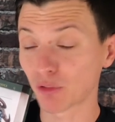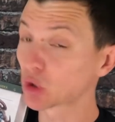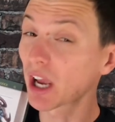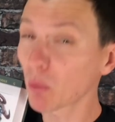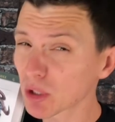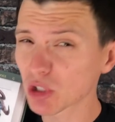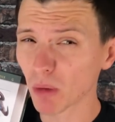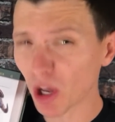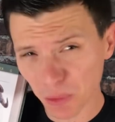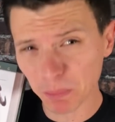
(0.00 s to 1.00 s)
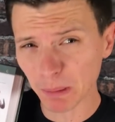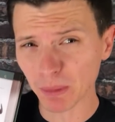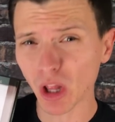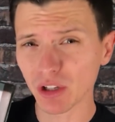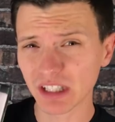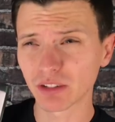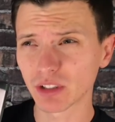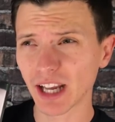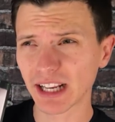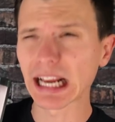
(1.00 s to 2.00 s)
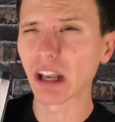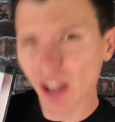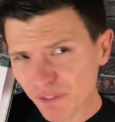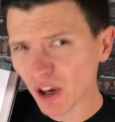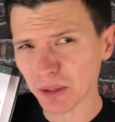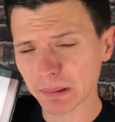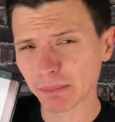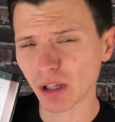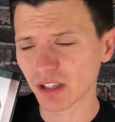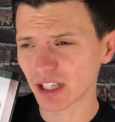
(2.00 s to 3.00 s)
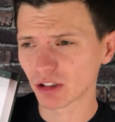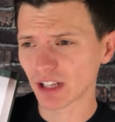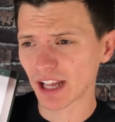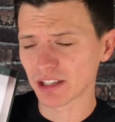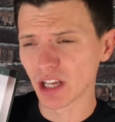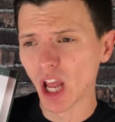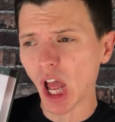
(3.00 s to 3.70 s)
together with some other people on the internet, a lot of other people on the internet,